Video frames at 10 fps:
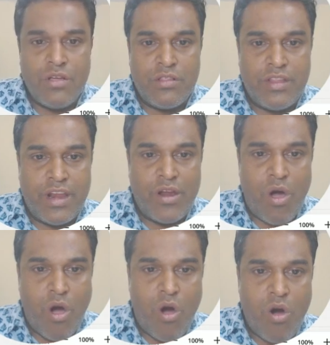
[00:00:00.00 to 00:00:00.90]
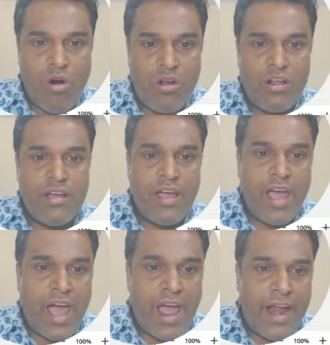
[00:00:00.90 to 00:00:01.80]
then or
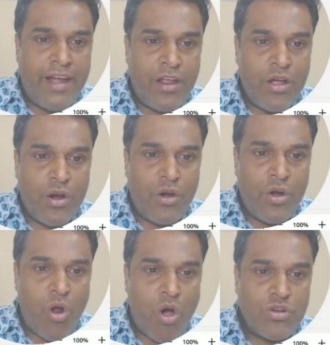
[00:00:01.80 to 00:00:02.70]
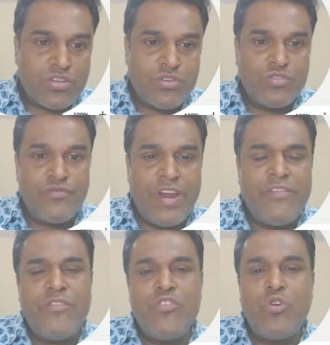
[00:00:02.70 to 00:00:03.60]
and not. So
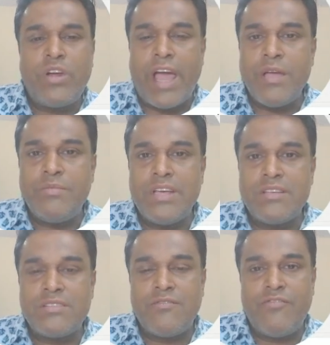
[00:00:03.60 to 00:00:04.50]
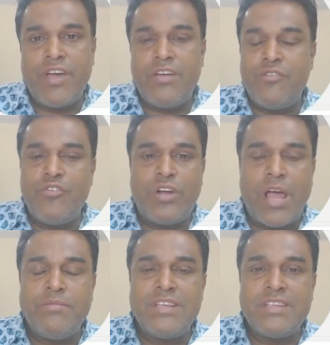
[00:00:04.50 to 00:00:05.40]
whenever you type this, if you
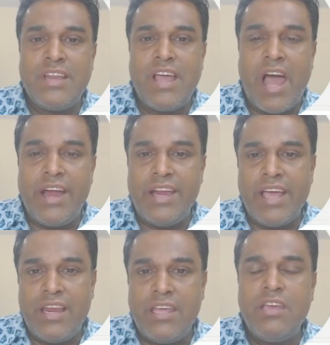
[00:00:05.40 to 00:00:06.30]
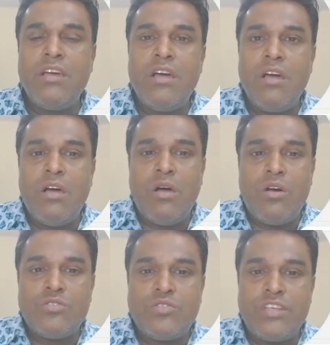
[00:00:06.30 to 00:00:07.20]
type this in ideally,
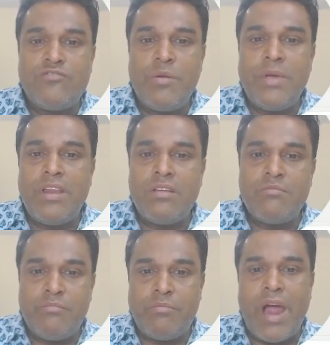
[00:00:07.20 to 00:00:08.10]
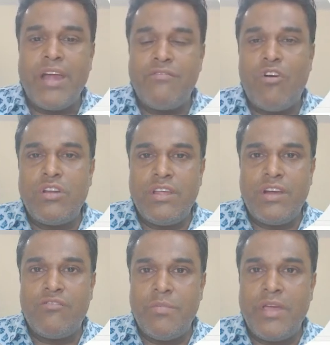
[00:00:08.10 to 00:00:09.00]
so this will be in, by default,
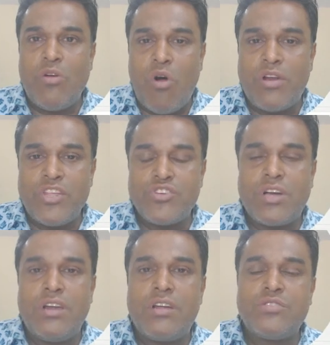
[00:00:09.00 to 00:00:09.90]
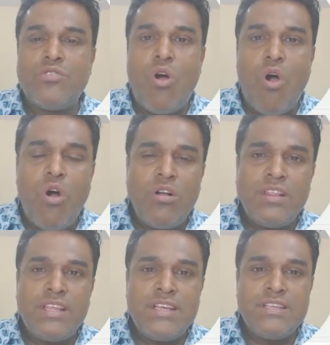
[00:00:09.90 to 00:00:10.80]
it will be in orange color. So all
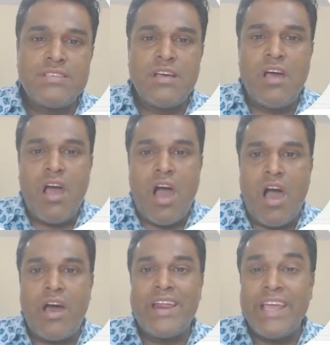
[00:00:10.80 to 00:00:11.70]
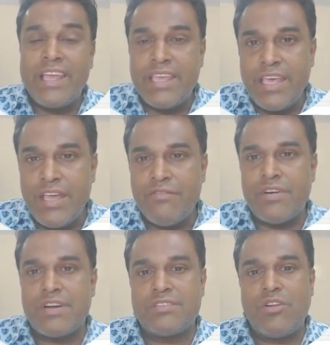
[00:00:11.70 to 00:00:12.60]
these are
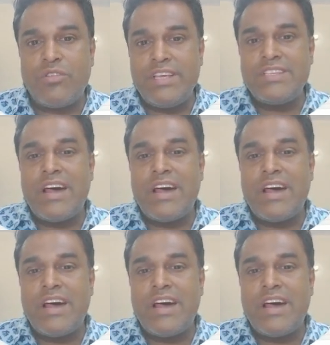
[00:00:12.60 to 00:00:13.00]
keywords. Now these are